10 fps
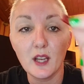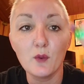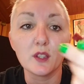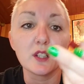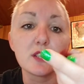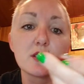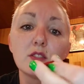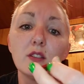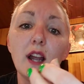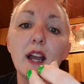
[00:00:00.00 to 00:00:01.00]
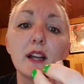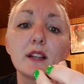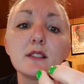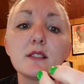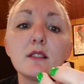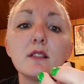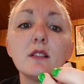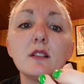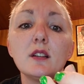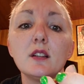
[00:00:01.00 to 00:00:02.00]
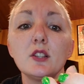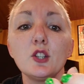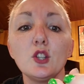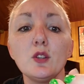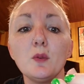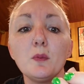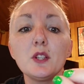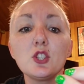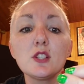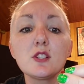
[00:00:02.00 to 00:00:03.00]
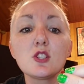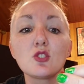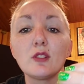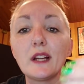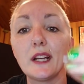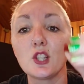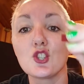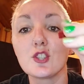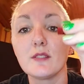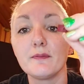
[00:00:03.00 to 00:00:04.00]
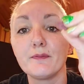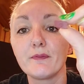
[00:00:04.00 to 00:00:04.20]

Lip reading: That one looks cracked. Nope, just scratched.